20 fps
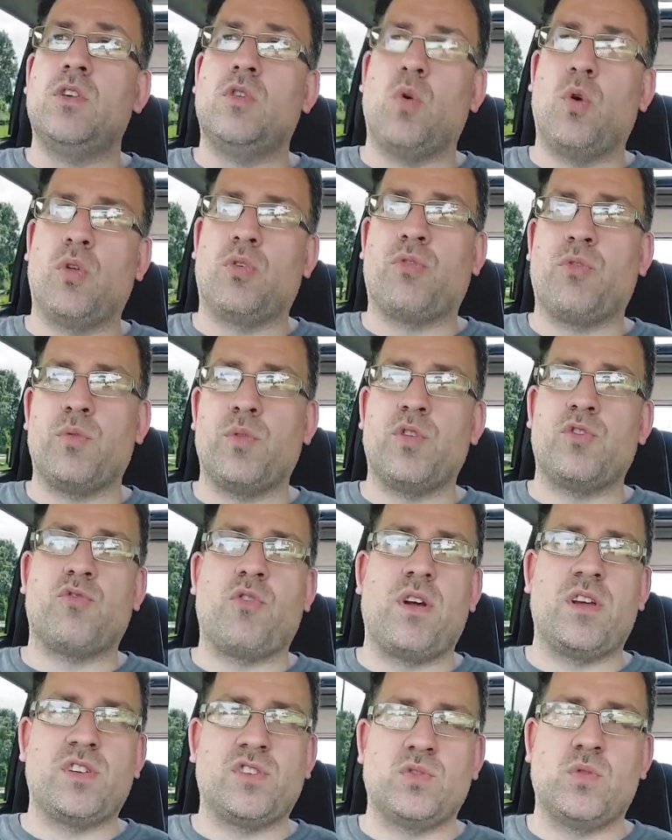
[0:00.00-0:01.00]
go through the
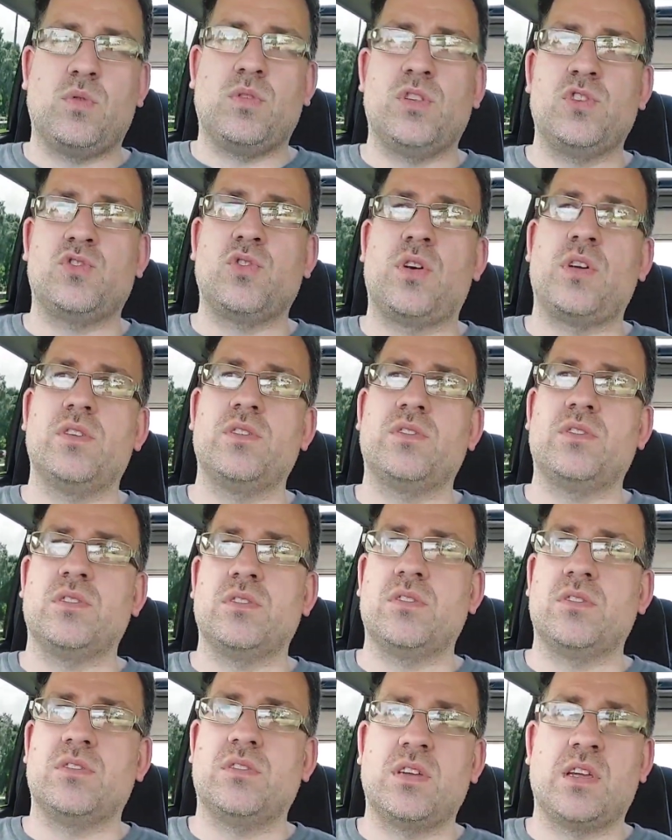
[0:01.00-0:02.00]
dry solder joints
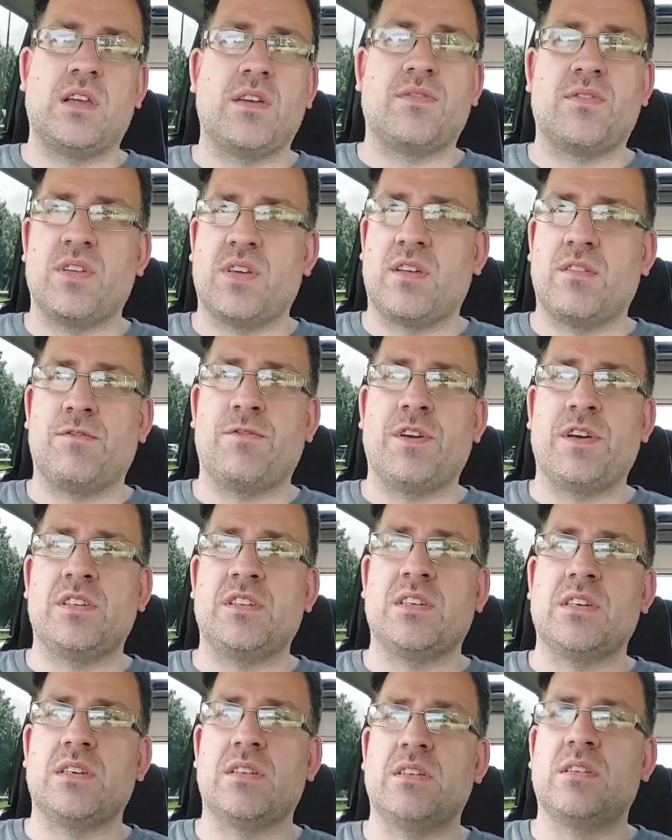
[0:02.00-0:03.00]
and see if they can
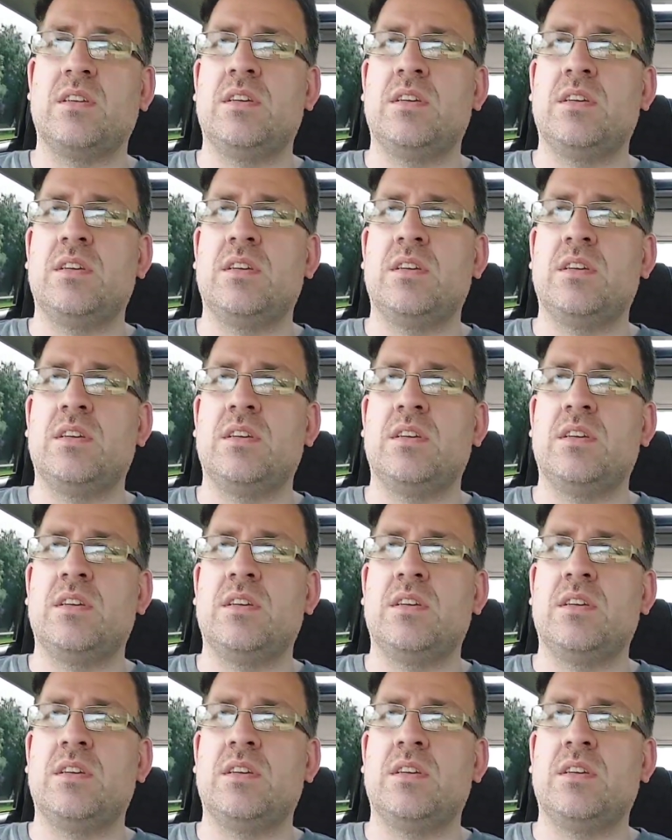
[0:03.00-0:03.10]
fix it,